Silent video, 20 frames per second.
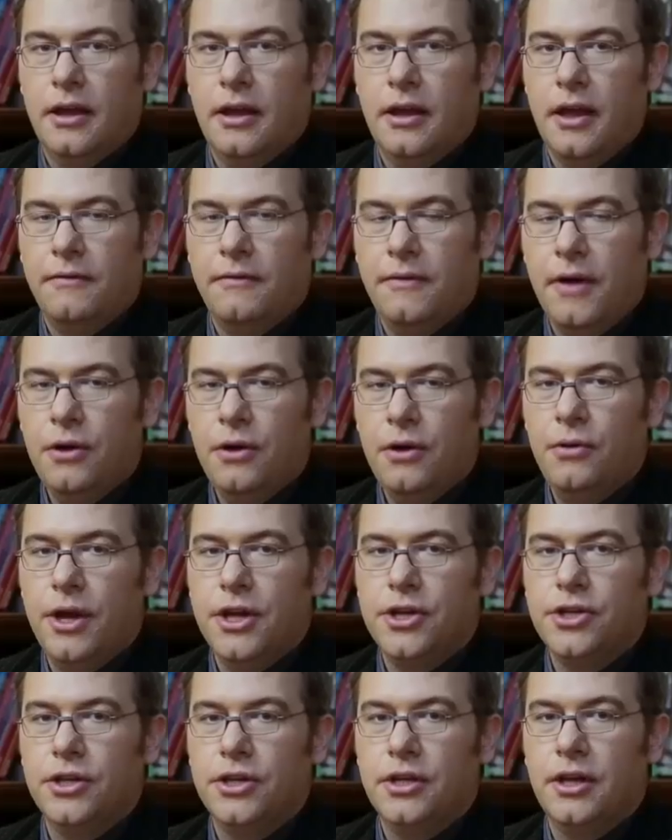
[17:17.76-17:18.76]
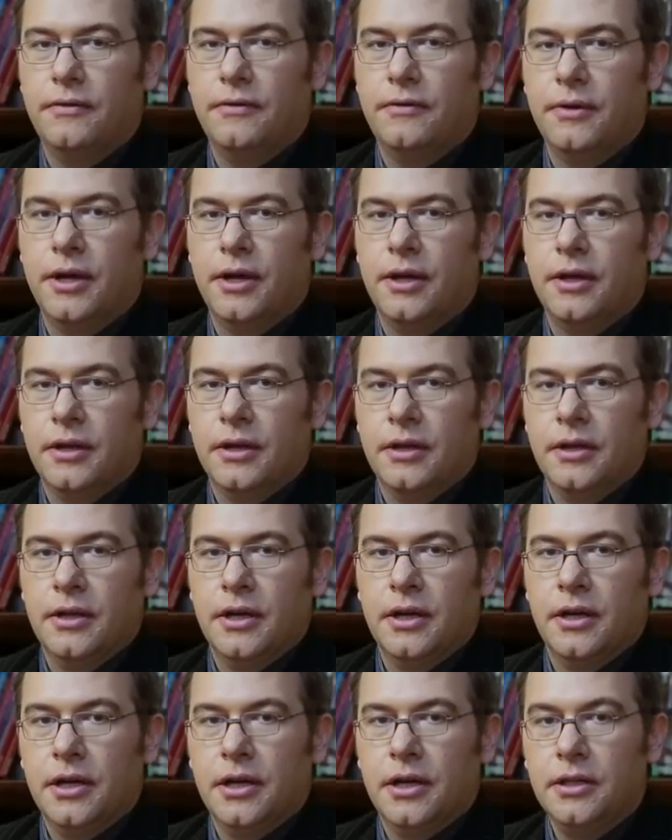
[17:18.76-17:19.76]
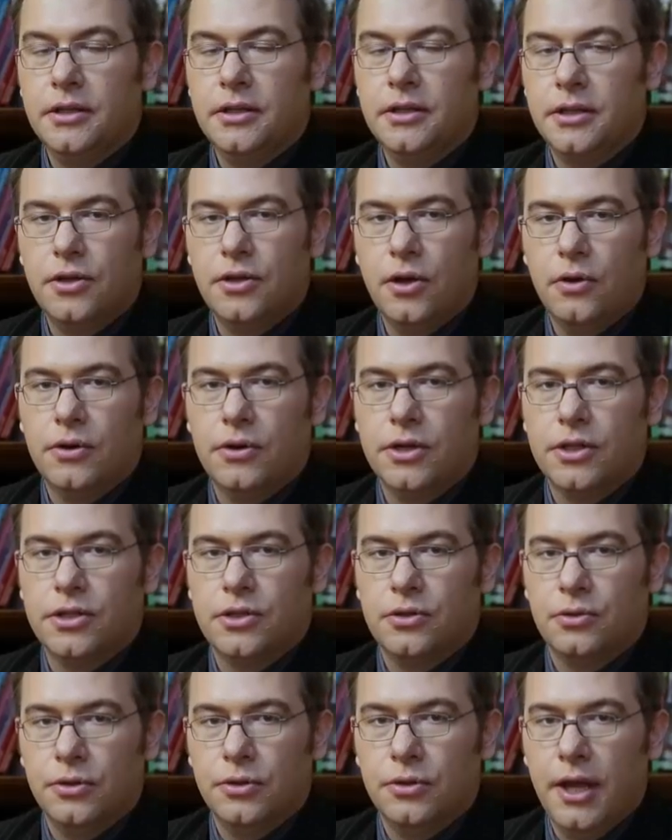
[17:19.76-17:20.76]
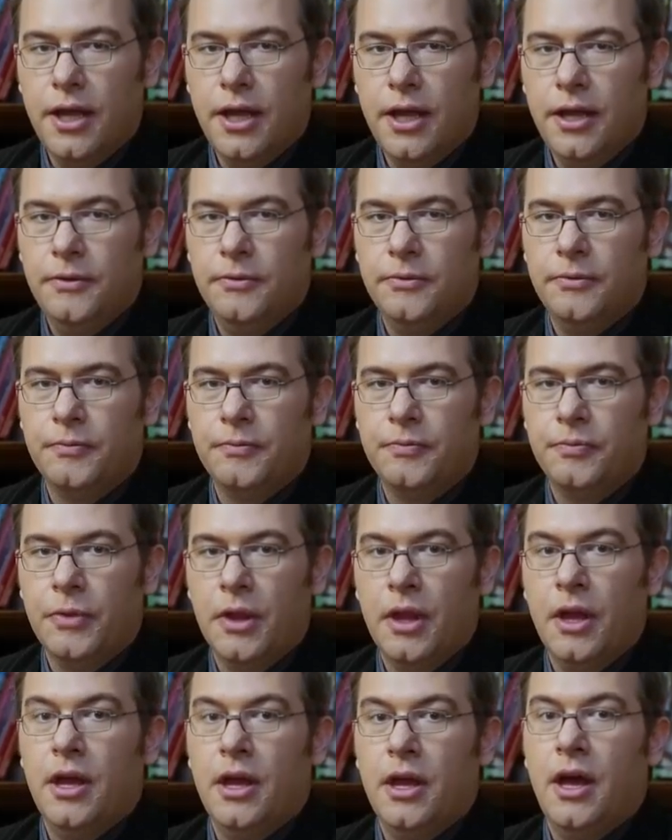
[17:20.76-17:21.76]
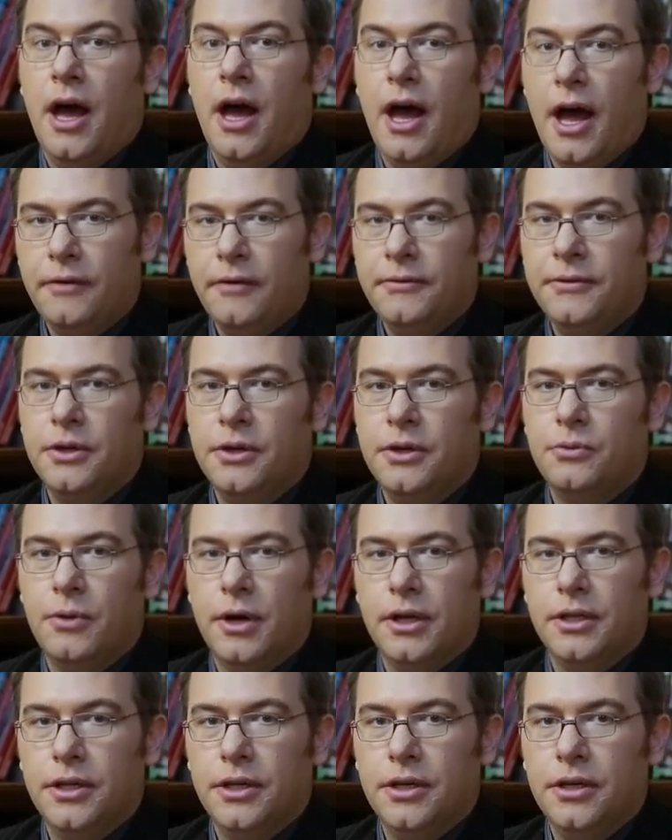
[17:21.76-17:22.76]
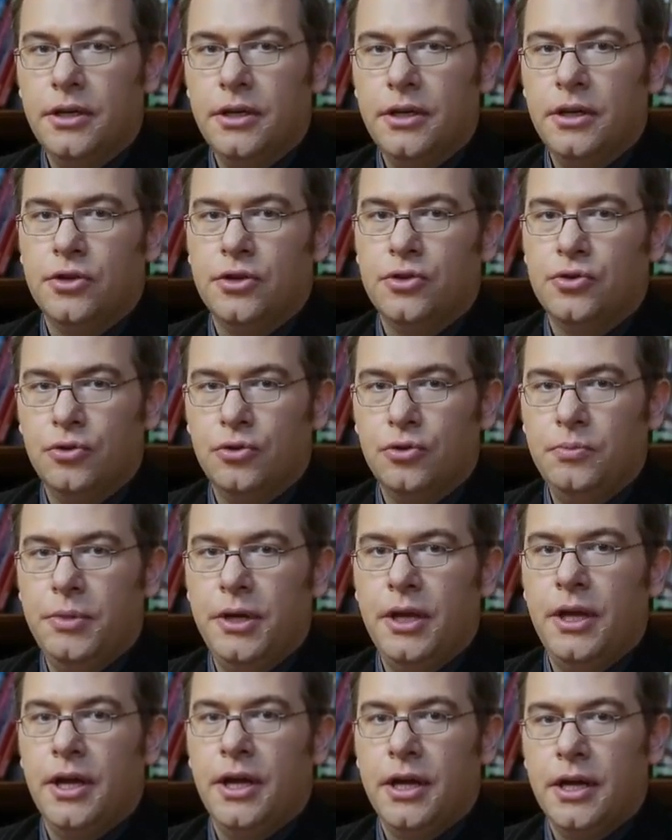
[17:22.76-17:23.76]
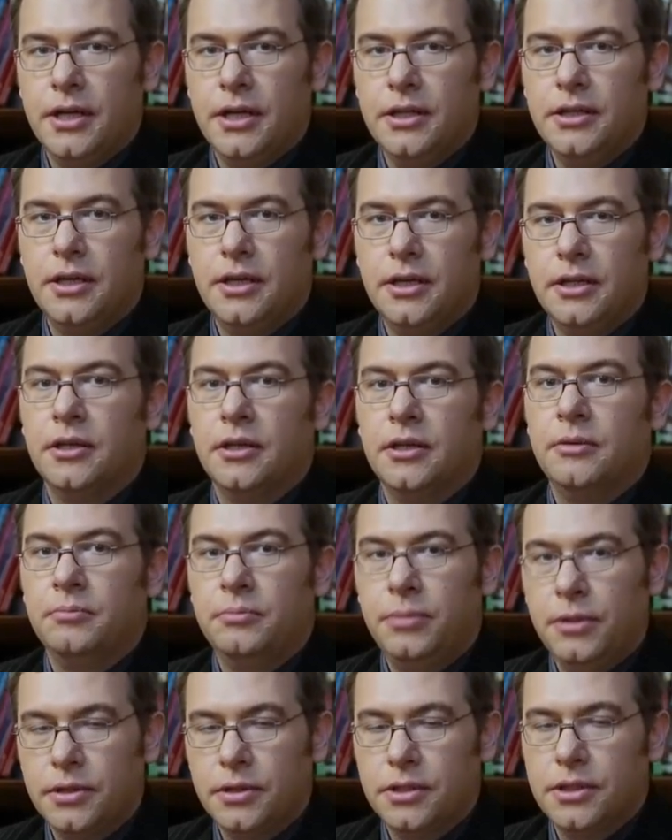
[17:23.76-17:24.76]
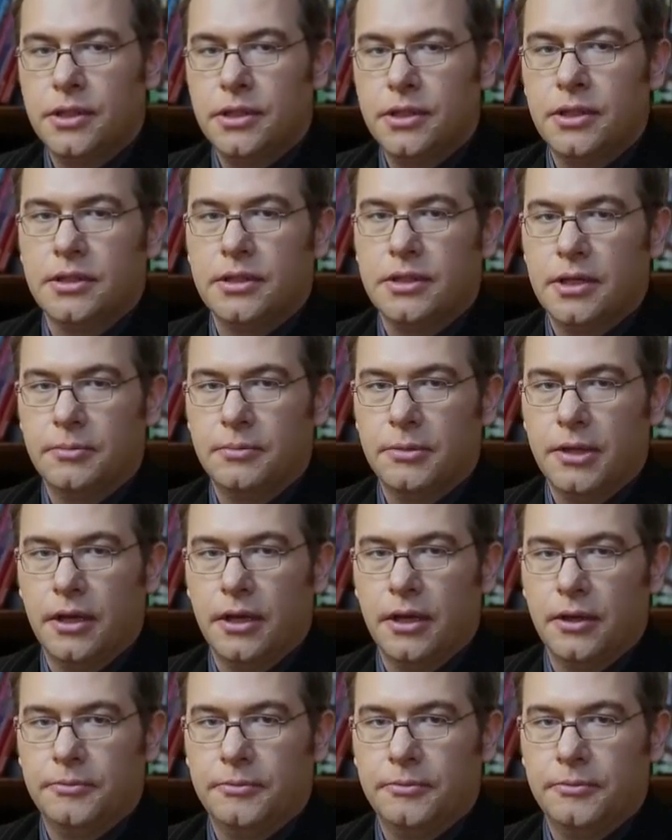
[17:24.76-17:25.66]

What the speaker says: A valuation of $100 today, after 1 year, should be 100 plus something.